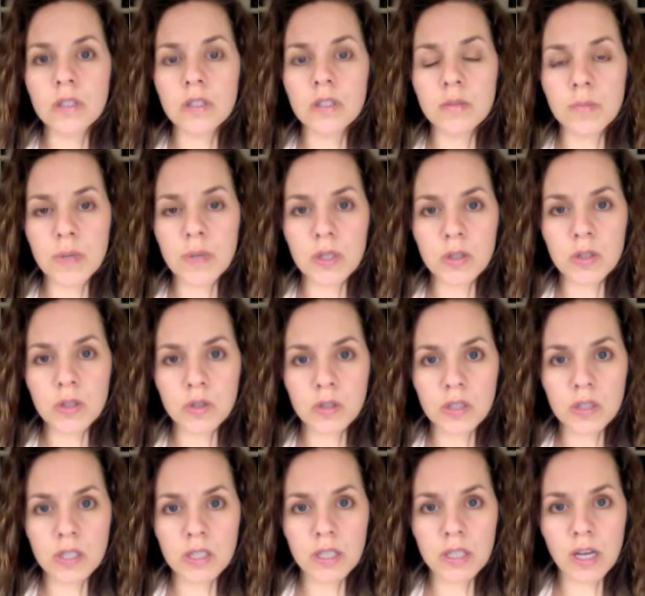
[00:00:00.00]
spiritual
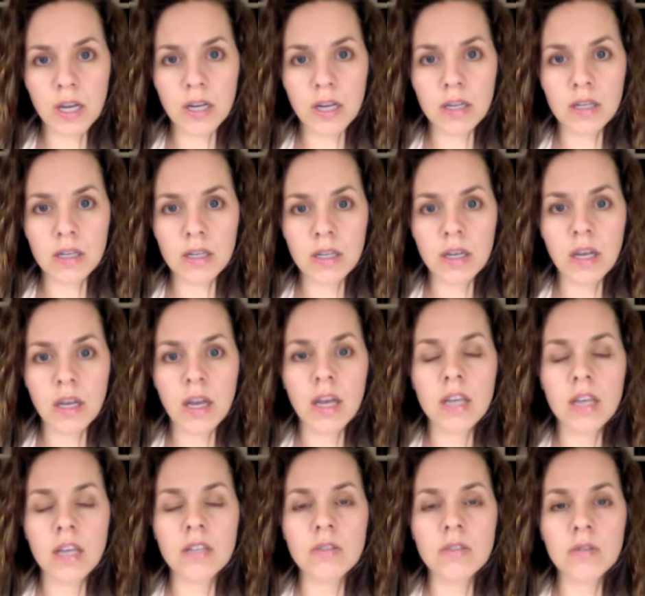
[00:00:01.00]
desire
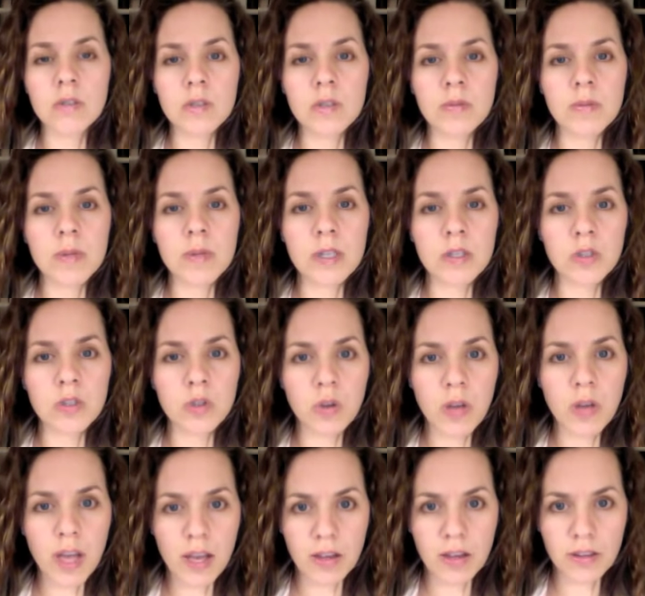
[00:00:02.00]
is for spiritual
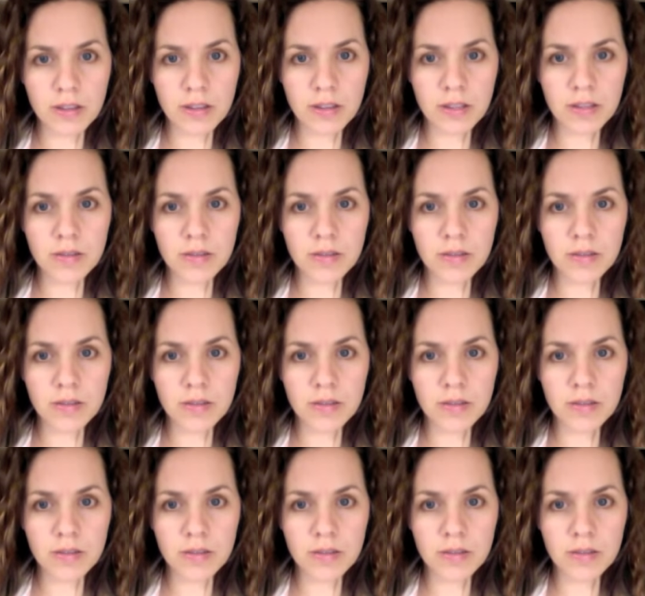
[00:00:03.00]
health.